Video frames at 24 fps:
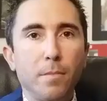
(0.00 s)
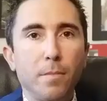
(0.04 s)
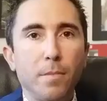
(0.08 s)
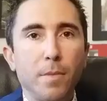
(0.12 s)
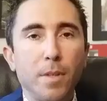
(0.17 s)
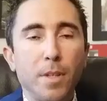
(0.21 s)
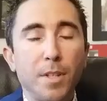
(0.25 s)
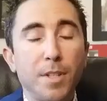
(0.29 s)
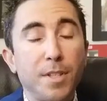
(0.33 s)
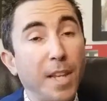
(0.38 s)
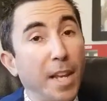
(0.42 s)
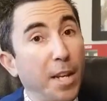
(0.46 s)

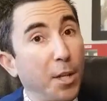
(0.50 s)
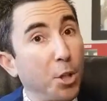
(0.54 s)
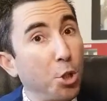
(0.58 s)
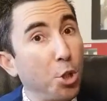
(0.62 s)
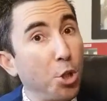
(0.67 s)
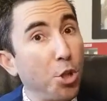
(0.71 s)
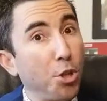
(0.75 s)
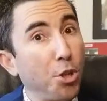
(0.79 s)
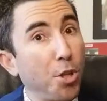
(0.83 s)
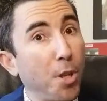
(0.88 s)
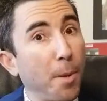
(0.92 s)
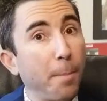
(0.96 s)

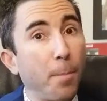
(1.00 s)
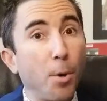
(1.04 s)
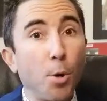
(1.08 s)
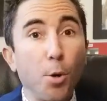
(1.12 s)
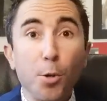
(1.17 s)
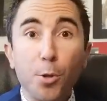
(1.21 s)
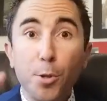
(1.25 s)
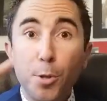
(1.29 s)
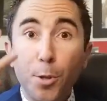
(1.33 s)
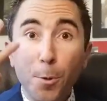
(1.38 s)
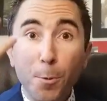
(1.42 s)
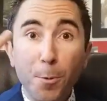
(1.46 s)
Section number
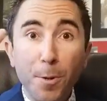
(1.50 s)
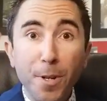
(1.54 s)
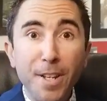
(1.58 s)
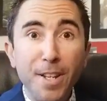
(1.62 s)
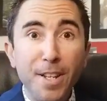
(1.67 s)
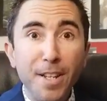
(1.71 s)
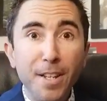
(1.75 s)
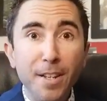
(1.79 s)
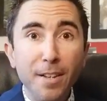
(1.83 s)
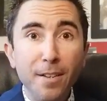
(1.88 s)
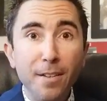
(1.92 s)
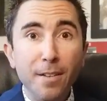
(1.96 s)

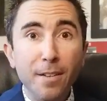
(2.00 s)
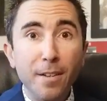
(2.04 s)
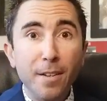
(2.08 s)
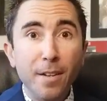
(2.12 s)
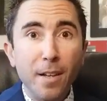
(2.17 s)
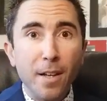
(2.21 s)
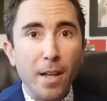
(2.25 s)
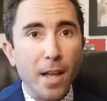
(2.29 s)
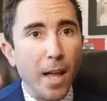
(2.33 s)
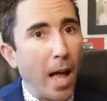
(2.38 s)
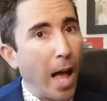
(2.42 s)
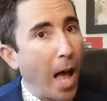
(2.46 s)
three,
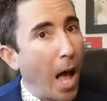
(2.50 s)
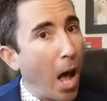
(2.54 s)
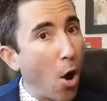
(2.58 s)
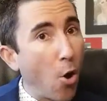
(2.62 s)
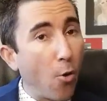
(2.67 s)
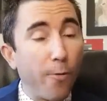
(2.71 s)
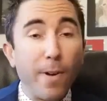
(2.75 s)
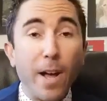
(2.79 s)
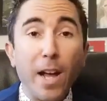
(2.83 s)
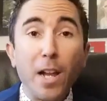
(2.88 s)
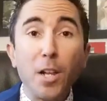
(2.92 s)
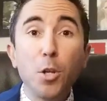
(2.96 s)
how
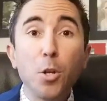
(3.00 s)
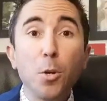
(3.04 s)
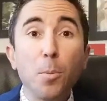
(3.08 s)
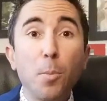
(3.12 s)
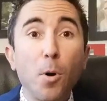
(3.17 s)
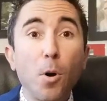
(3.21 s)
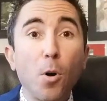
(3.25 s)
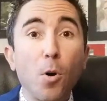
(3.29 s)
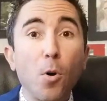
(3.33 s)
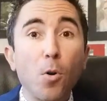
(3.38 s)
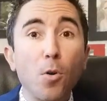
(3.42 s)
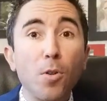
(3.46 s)

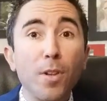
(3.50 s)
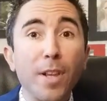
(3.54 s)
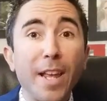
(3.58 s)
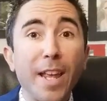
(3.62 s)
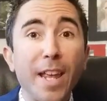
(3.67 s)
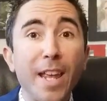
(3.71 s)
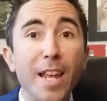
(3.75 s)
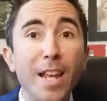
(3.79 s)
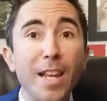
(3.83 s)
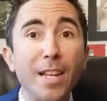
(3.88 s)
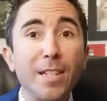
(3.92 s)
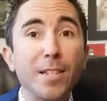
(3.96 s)
valuable
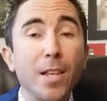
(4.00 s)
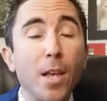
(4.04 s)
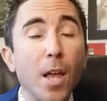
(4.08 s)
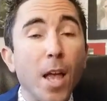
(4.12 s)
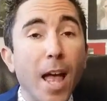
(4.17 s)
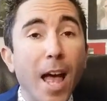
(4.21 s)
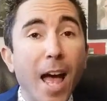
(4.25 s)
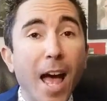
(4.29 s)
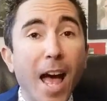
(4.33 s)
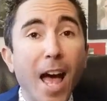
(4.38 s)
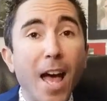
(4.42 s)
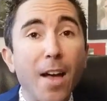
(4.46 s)
is
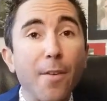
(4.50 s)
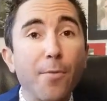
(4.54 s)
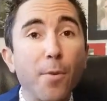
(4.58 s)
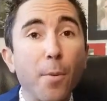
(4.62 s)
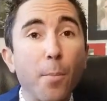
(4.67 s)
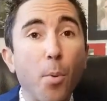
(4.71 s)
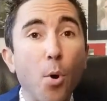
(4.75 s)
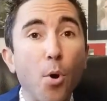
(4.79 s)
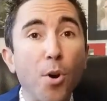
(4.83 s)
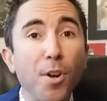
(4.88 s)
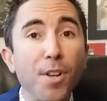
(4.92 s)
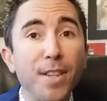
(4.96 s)
half a
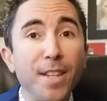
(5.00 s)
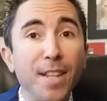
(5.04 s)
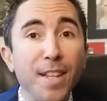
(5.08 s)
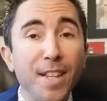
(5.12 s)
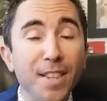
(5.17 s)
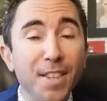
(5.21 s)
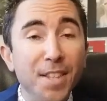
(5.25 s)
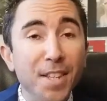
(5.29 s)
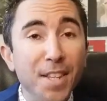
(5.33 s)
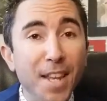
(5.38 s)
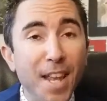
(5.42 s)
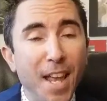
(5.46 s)
point
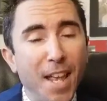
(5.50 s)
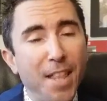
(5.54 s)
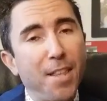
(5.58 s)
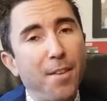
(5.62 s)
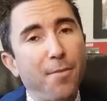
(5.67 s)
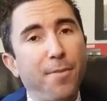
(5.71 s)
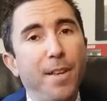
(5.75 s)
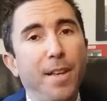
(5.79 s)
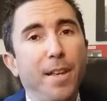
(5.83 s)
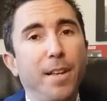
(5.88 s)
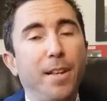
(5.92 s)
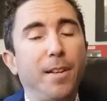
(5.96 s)
in the
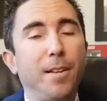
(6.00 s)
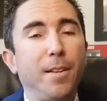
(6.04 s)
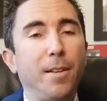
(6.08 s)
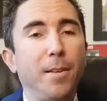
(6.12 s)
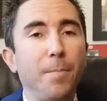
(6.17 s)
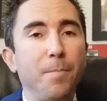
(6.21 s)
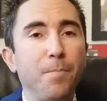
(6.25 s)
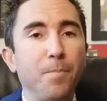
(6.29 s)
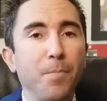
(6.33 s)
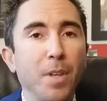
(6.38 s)
NFL?